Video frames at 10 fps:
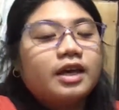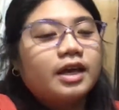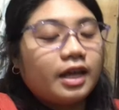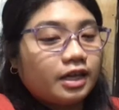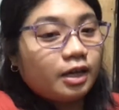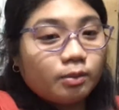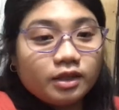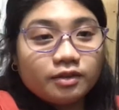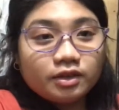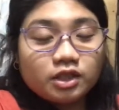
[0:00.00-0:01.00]
And I can't
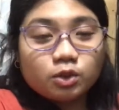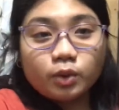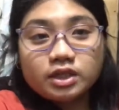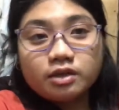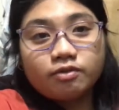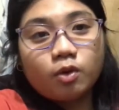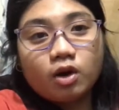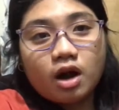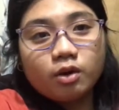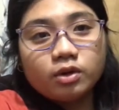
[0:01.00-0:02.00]
believe I just wasted 4
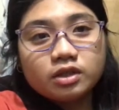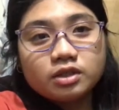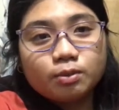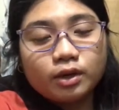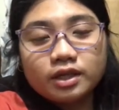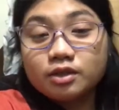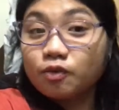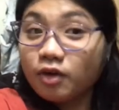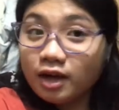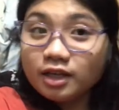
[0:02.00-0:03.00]
hours, but it's
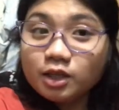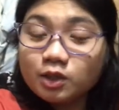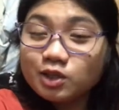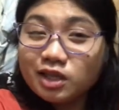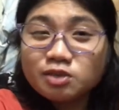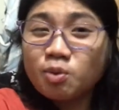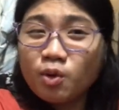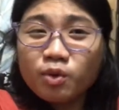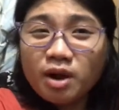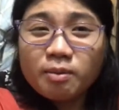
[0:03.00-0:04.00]
fine because that's
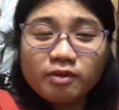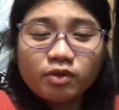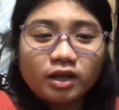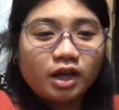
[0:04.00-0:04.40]
programming for you.